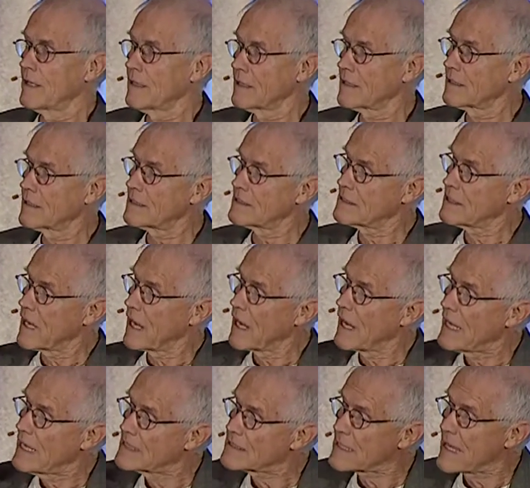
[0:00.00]
because
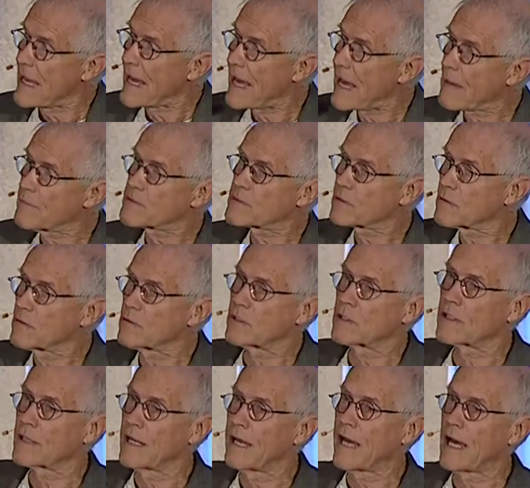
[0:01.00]
it's
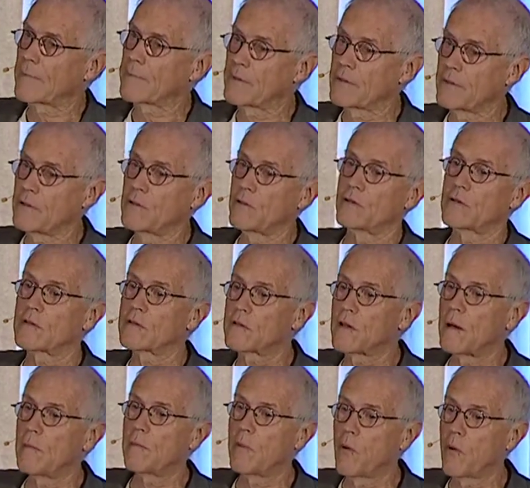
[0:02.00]
absolutely going to happen to you.
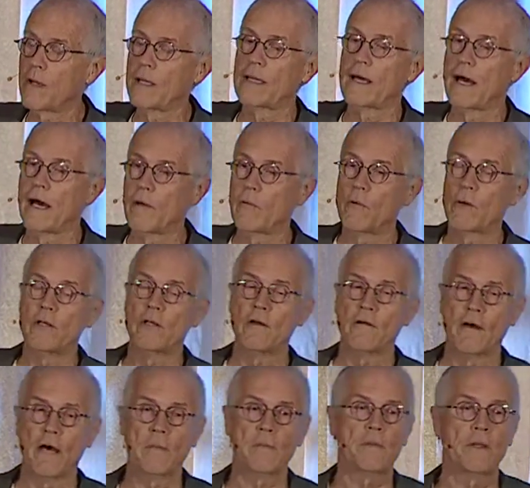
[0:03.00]
Some point up, uh, when
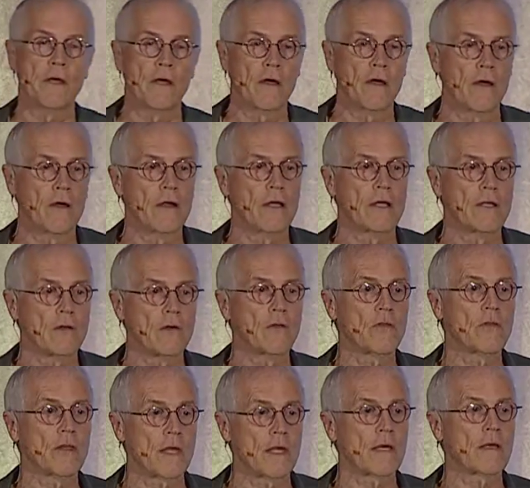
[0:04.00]
you're up there, you
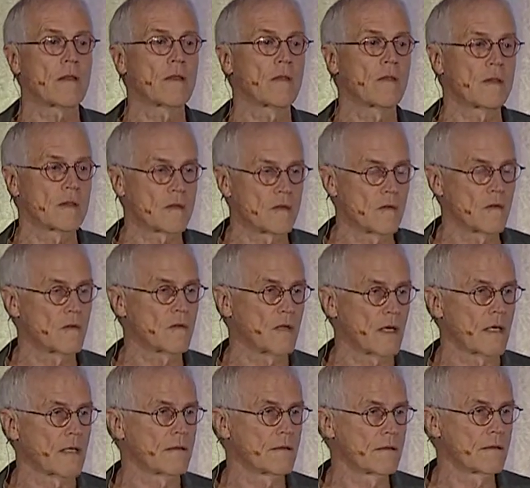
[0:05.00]
think this is
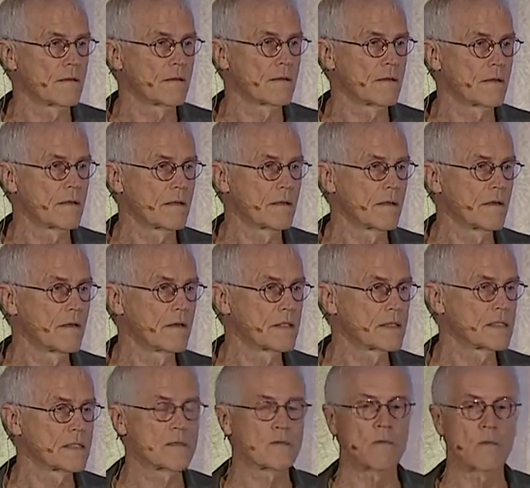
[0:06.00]
it.
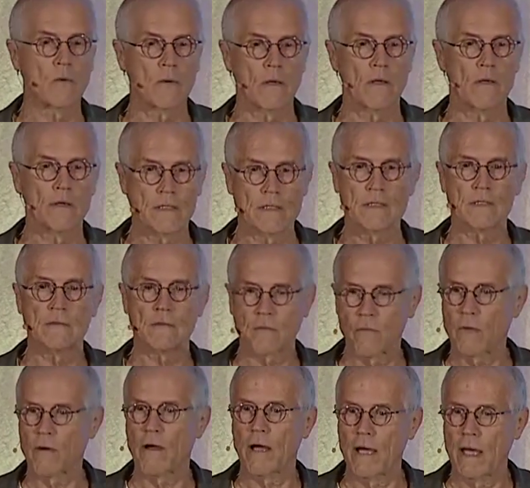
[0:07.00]
This is where this is
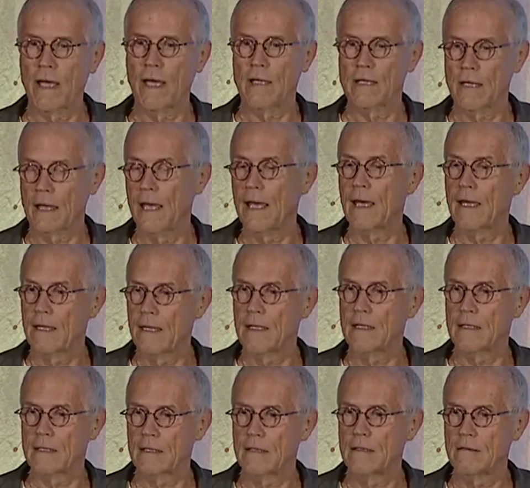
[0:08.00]
where I
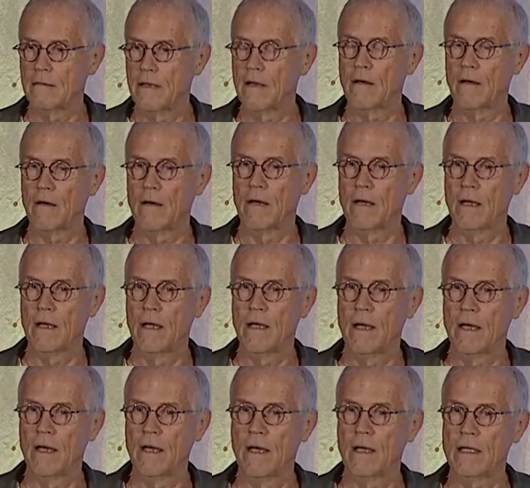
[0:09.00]
end. You know.
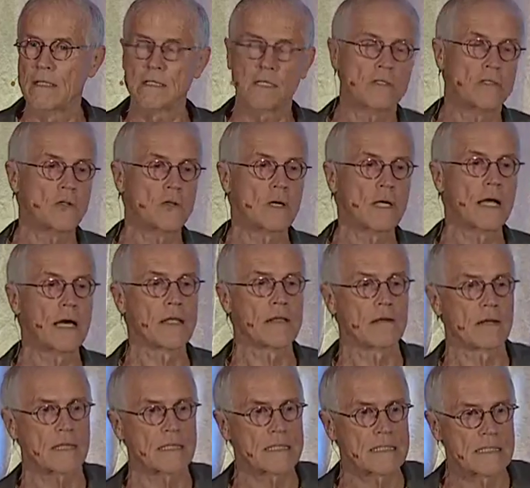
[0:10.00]
And he says you can
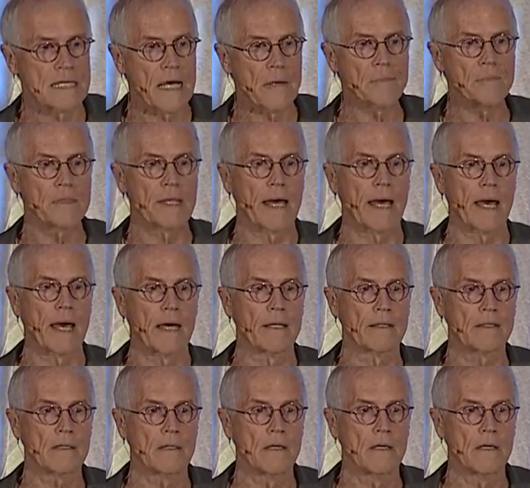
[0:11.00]
either accept that